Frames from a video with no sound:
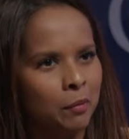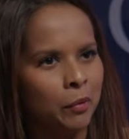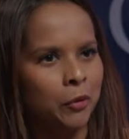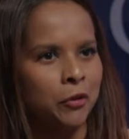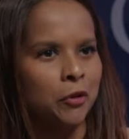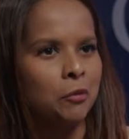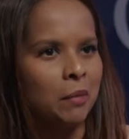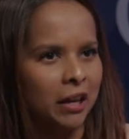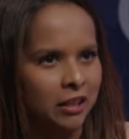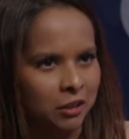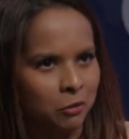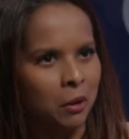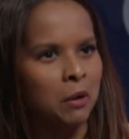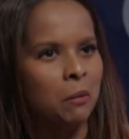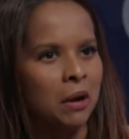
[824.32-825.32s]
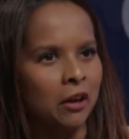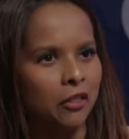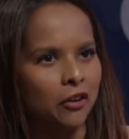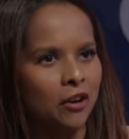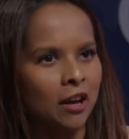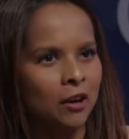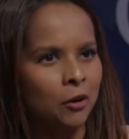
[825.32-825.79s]
I both know mines quite well.
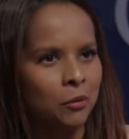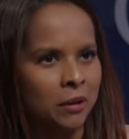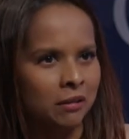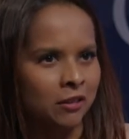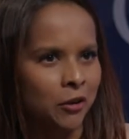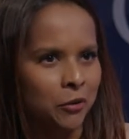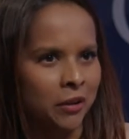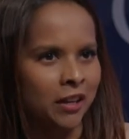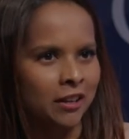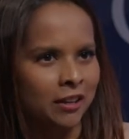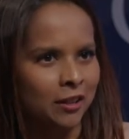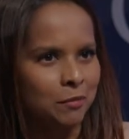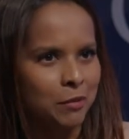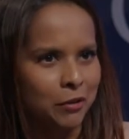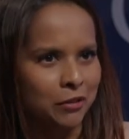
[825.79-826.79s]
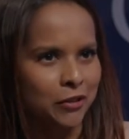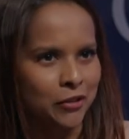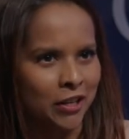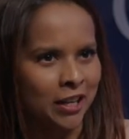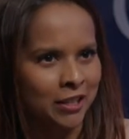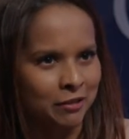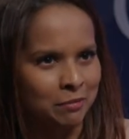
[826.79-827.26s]
They're not always located in the most
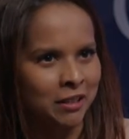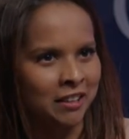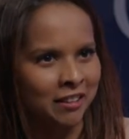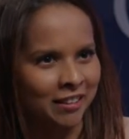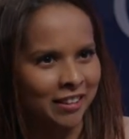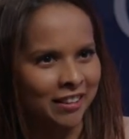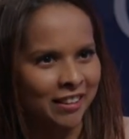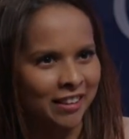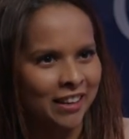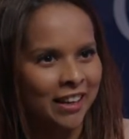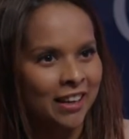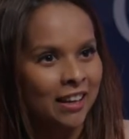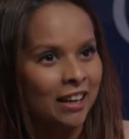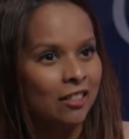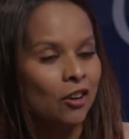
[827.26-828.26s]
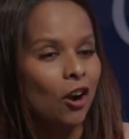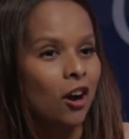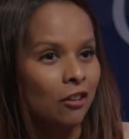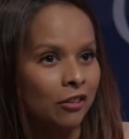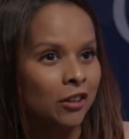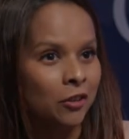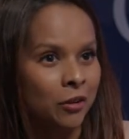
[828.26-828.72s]
attractive places, and they're
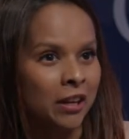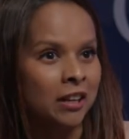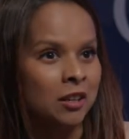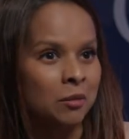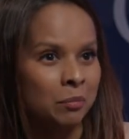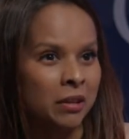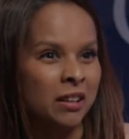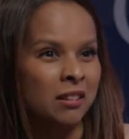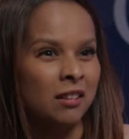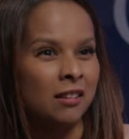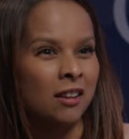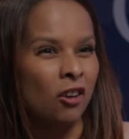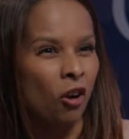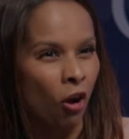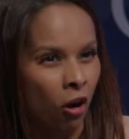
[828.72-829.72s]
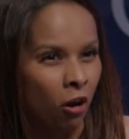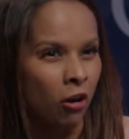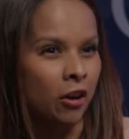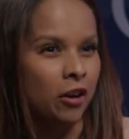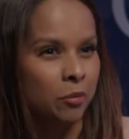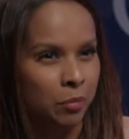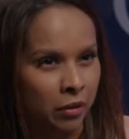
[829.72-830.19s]
often mm-hmm. located in places that are
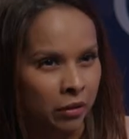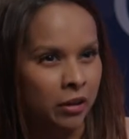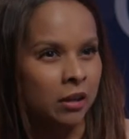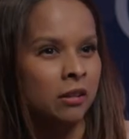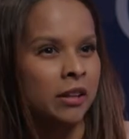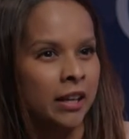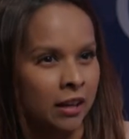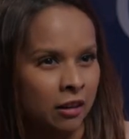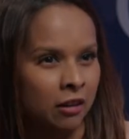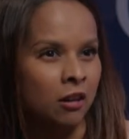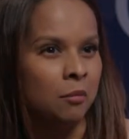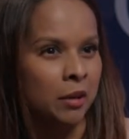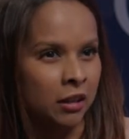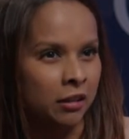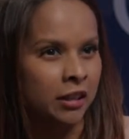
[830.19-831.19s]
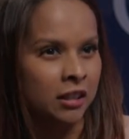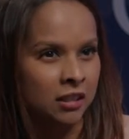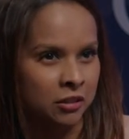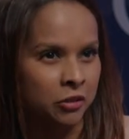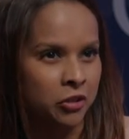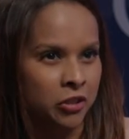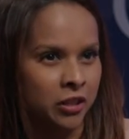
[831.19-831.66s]
hard politically, economically, and
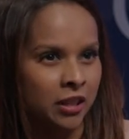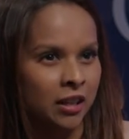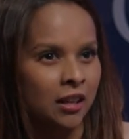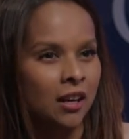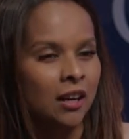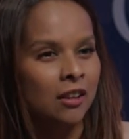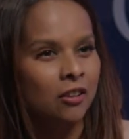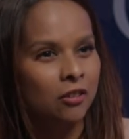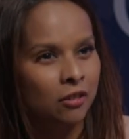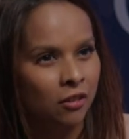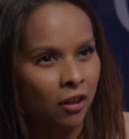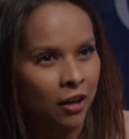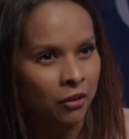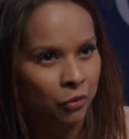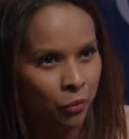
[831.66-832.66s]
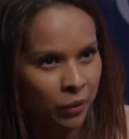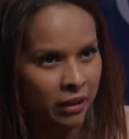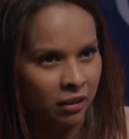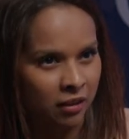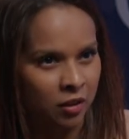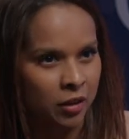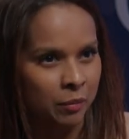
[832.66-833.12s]
socially. There's a lot of
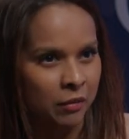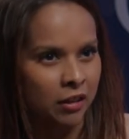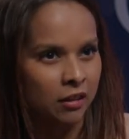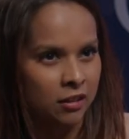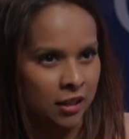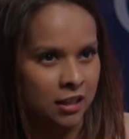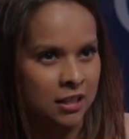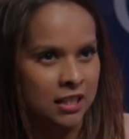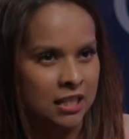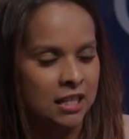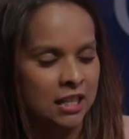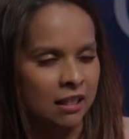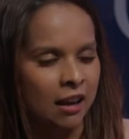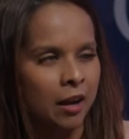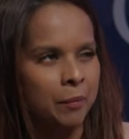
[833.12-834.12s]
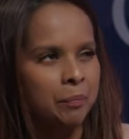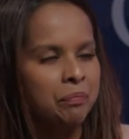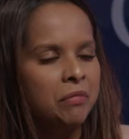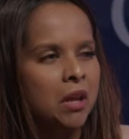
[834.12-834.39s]
risk tucked into that.